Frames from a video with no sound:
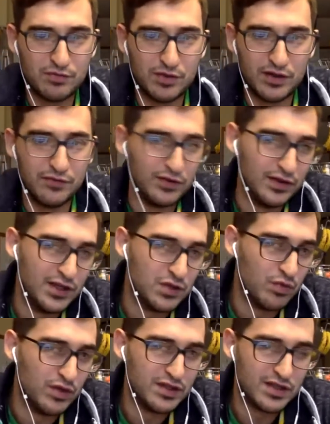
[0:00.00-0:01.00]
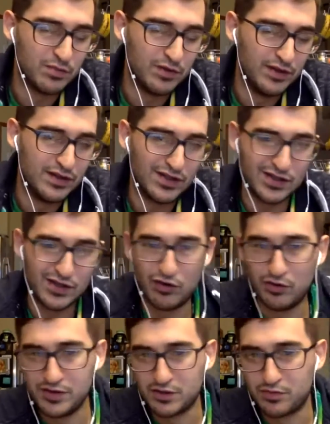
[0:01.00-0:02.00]
But if Felice wins the split decision, I
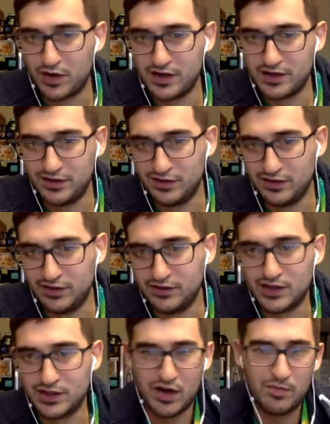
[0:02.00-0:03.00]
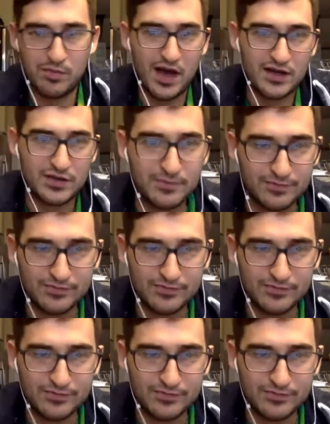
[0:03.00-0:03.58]
won't be surprised either. That's why I passed.